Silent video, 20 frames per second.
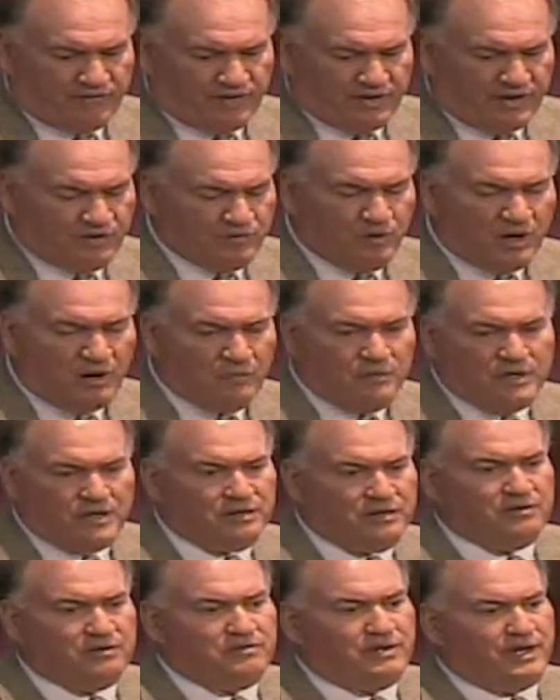And why would he
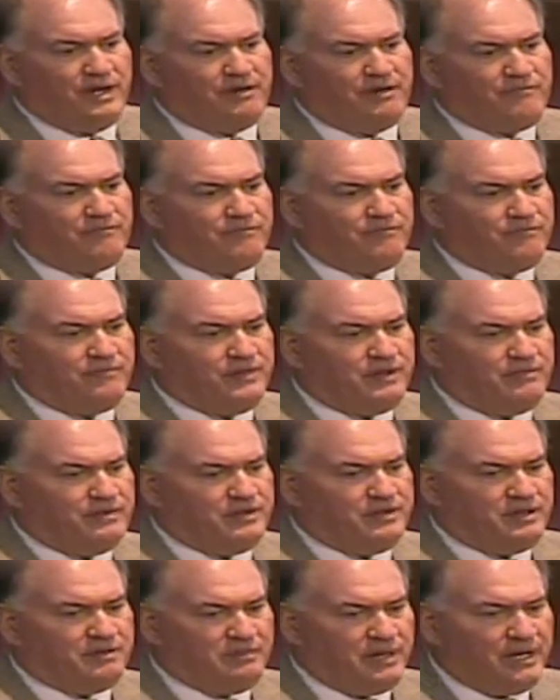do that if it
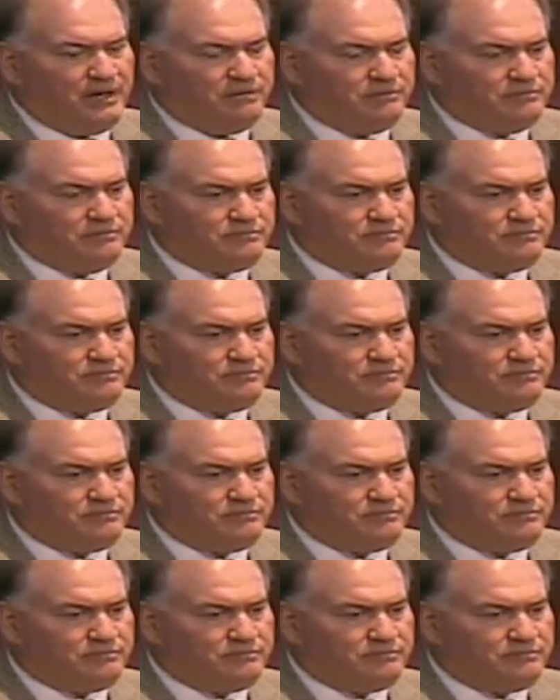didn't matter?